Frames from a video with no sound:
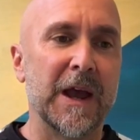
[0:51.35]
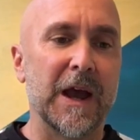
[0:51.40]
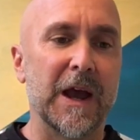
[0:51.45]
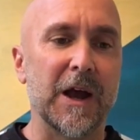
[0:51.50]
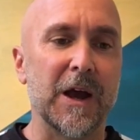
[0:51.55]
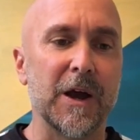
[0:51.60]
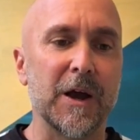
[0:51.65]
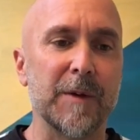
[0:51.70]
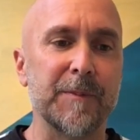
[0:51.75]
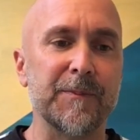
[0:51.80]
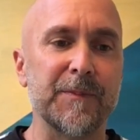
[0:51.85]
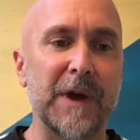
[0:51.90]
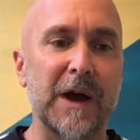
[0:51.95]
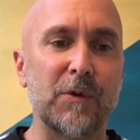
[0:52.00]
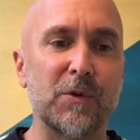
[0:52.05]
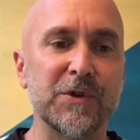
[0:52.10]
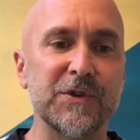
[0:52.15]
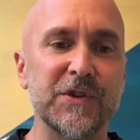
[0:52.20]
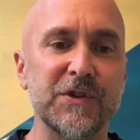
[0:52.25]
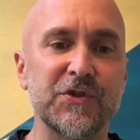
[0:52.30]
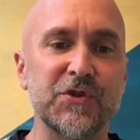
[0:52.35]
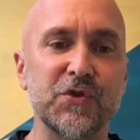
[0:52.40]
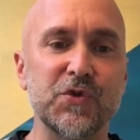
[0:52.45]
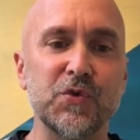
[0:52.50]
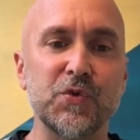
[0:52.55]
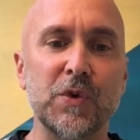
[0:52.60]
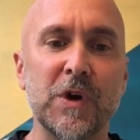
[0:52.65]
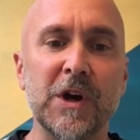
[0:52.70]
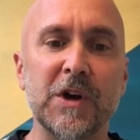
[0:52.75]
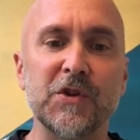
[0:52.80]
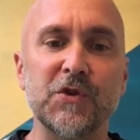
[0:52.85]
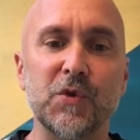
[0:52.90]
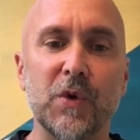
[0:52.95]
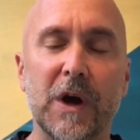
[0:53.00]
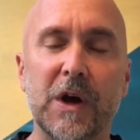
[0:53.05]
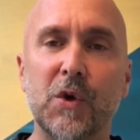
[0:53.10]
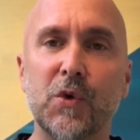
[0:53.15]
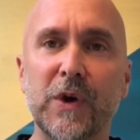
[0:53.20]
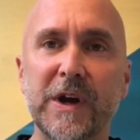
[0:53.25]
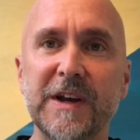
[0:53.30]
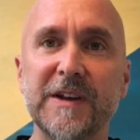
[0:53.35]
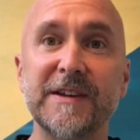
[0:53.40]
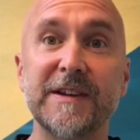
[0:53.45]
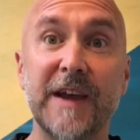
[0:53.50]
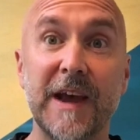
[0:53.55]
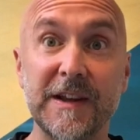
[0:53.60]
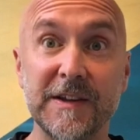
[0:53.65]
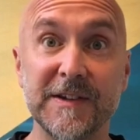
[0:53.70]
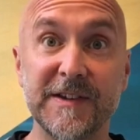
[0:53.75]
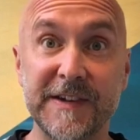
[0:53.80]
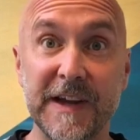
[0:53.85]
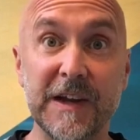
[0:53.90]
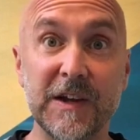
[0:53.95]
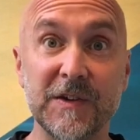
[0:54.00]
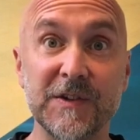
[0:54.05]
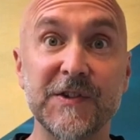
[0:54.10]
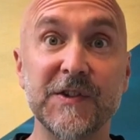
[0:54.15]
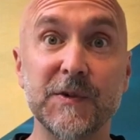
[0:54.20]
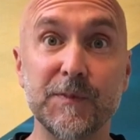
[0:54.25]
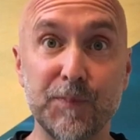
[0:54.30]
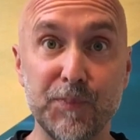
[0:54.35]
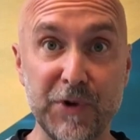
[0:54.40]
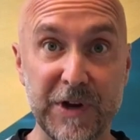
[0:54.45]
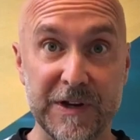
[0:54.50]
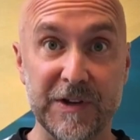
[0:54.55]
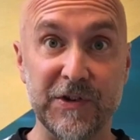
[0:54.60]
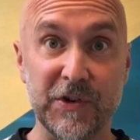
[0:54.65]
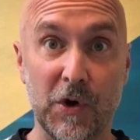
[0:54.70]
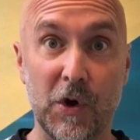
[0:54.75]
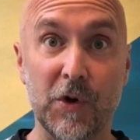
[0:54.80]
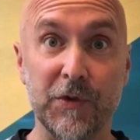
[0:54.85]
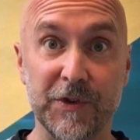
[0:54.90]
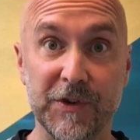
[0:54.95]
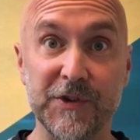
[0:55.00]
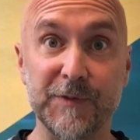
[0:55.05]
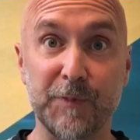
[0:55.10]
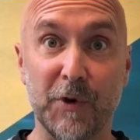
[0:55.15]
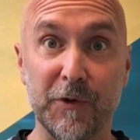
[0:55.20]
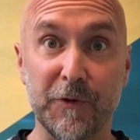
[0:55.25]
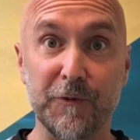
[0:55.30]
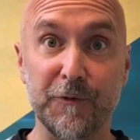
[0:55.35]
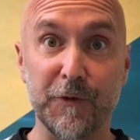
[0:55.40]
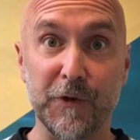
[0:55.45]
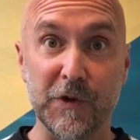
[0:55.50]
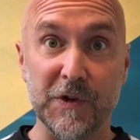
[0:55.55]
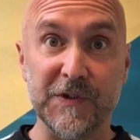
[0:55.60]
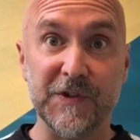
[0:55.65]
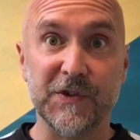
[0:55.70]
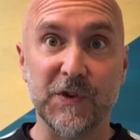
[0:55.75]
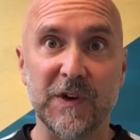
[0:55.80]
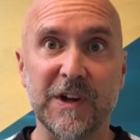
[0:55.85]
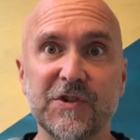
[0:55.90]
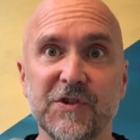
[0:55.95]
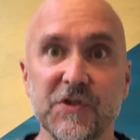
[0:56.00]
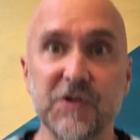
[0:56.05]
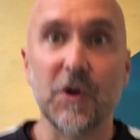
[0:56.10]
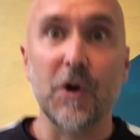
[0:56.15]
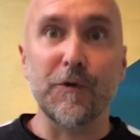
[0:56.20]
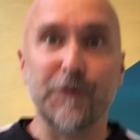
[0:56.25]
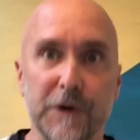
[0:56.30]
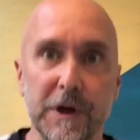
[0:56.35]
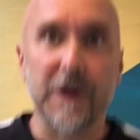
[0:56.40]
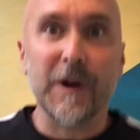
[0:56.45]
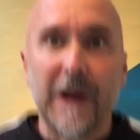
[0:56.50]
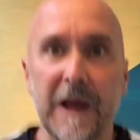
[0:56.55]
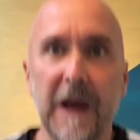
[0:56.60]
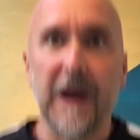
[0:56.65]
I want you to do a quick 10-second sprint on the spot first. So let's just go for it.